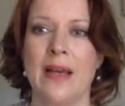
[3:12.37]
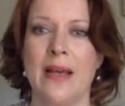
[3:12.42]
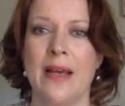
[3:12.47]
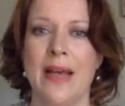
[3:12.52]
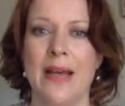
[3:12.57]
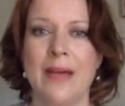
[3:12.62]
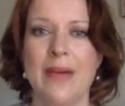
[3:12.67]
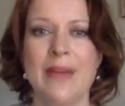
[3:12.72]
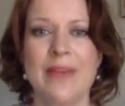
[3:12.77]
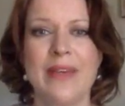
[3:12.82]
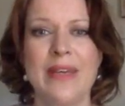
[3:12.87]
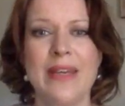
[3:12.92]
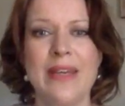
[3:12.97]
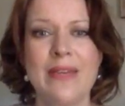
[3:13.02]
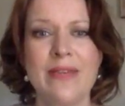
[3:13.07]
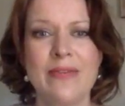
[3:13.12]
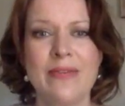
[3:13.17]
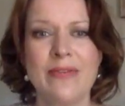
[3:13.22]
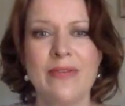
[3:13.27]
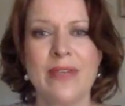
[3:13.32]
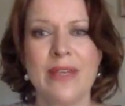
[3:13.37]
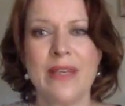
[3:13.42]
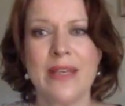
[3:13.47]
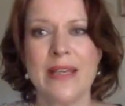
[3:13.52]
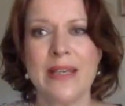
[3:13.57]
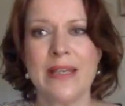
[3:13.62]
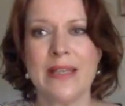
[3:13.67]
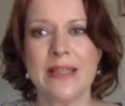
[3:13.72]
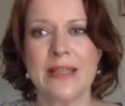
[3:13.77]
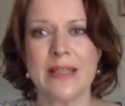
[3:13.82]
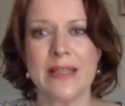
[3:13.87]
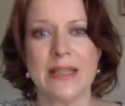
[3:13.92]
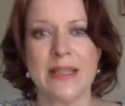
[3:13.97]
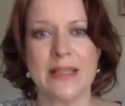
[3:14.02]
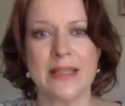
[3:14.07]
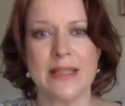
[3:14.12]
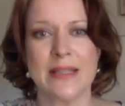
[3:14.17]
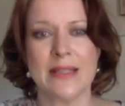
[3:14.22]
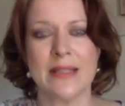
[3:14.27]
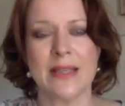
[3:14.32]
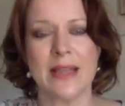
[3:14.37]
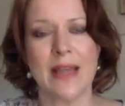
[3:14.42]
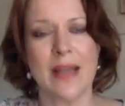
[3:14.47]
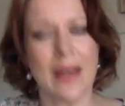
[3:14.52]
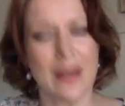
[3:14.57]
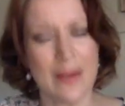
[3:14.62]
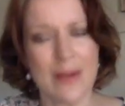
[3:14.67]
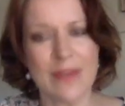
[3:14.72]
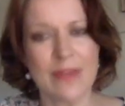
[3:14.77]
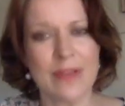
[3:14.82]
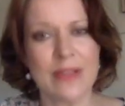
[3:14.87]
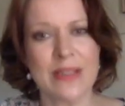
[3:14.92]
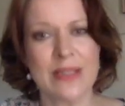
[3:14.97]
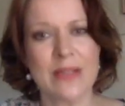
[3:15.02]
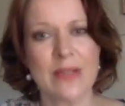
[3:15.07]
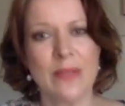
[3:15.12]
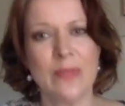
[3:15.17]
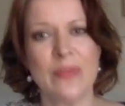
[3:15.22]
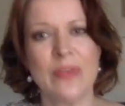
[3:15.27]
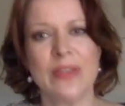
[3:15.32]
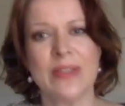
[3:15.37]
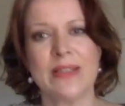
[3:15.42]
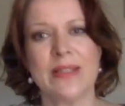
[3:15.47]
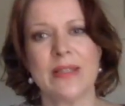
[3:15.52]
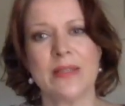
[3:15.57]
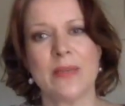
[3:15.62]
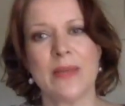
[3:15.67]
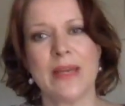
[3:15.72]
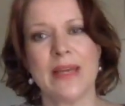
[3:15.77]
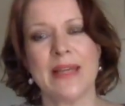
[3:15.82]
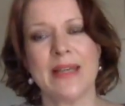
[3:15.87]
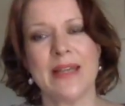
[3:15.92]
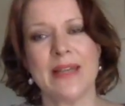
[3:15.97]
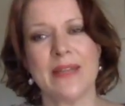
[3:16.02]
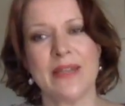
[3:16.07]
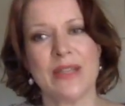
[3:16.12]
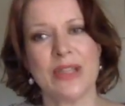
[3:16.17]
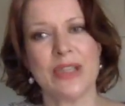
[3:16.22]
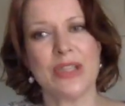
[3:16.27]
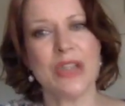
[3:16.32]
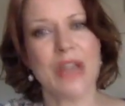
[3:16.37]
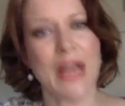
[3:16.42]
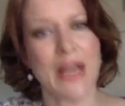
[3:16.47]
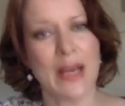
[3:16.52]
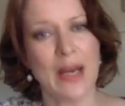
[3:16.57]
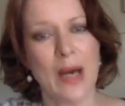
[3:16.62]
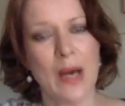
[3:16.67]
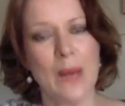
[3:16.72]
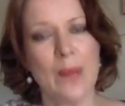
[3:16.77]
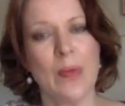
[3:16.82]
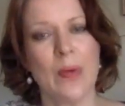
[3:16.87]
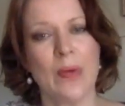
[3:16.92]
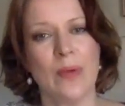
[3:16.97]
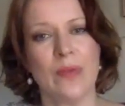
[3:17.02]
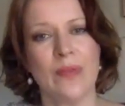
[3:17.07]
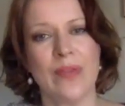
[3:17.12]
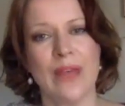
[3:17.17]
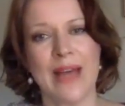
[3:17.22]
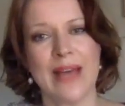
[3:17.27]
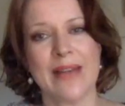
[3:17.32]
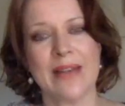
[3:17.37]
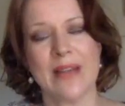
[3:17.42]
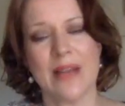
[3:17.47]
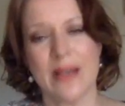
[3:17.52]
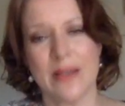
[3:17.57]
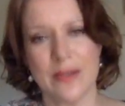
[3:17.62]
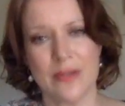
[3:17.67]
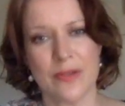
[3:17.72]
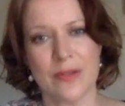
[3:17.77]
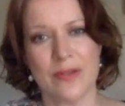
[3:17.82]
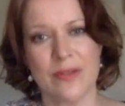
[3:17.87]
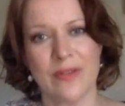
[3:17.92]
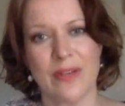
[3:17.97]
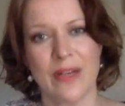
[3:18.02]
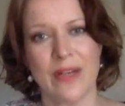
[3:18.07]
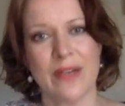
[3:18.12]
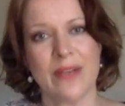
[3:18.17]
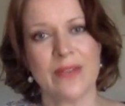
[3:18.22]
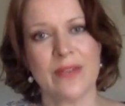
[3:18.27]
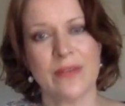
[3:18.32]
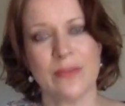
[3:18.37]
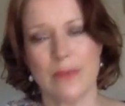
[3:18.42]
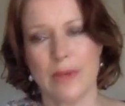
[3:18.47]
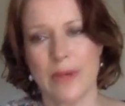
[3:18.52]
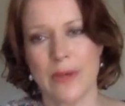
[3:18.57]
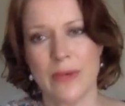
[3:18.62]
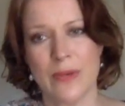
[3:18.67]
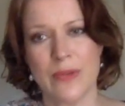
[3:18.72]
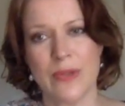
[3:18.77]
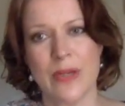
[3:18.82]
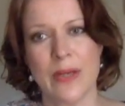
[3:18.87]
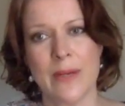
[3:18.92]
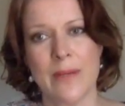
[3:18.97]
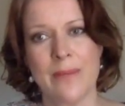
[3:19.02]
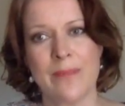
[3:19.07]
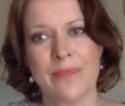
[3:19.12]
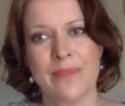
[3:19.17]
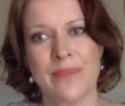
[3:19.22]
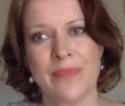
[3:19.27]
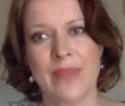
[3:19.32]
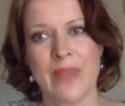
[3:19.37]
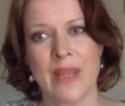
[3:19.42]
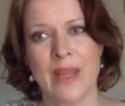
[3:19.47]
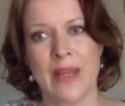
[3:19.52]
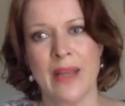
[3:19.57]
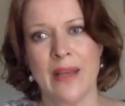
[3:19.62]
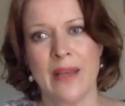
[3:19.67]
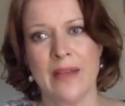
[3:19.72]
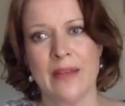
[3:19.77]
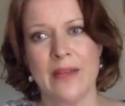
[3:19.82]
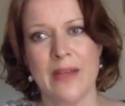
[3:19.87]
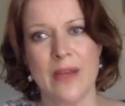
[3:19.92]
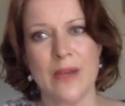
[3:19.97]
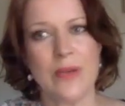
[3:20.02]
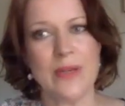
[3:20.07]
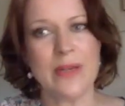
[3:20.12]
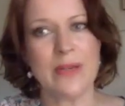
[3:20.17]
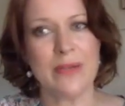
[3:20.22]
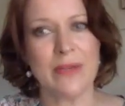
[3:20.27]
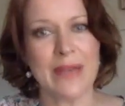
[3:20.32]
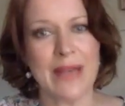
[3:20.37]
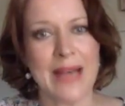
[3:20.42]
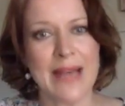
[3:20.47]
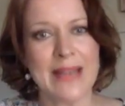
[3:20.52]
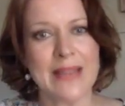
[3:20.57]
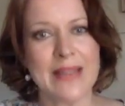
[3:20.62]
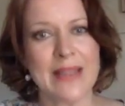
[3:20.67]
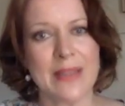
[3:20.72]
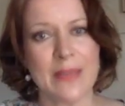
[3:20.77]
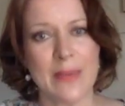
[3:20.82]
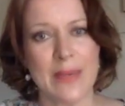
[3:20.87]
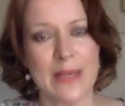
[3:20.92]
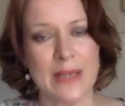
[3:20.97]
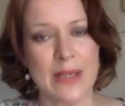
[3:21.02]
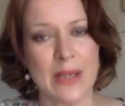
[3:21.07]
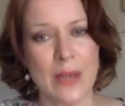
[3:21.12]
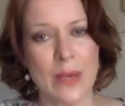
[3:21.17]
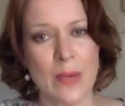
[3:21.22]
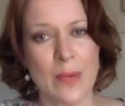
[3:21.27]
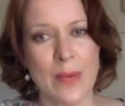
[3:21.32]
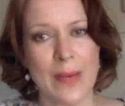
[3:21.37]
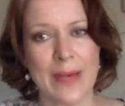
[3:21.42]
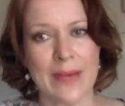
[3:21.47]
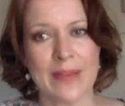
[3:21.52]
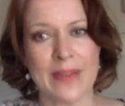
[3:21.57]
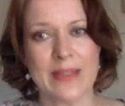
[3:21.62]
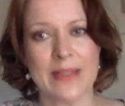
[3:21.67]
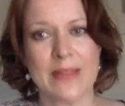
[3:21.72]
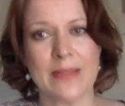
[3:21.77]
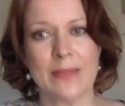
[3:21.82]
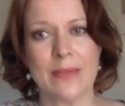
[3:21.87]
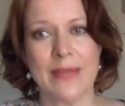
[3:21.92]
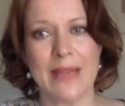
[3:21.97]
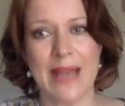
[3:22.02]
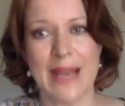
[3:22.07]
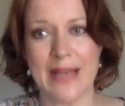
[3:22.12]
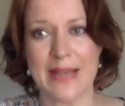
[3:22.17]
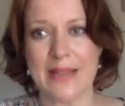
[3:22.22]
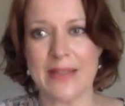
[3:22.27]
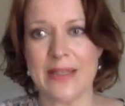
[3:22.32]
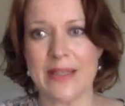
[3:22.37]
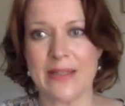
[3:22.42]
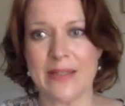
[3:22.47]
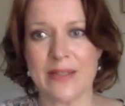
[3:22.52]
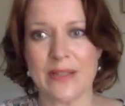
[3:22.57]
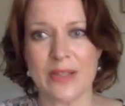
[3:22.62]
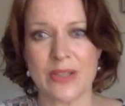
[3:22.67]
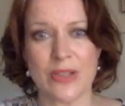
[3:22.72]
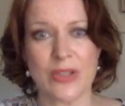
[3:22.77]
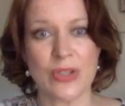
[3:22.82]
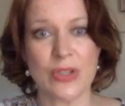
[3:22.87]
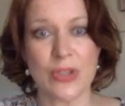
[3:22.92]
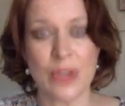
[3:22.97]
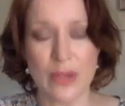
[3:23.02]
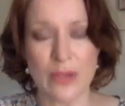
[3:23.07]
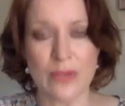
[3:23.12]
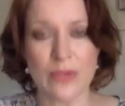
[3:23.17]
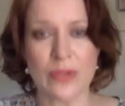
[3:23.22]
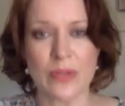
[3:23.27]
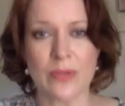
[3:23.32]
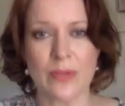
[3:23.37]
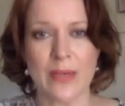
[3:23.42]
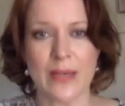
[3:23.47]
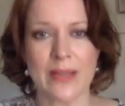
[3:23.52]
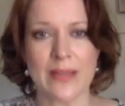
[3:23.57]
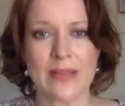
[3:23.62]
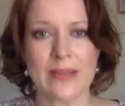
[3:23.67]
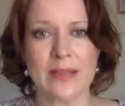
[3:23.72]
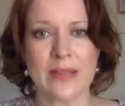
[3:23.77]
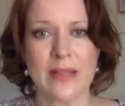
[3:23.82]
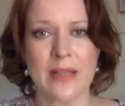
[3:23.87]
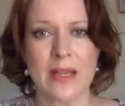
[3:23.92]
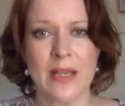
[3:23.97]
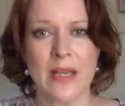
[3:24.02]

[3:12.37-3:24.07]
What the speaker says: However, it is obvious that we can never check up on that untraversed road. The only reality we know about is the reality that is shown to us.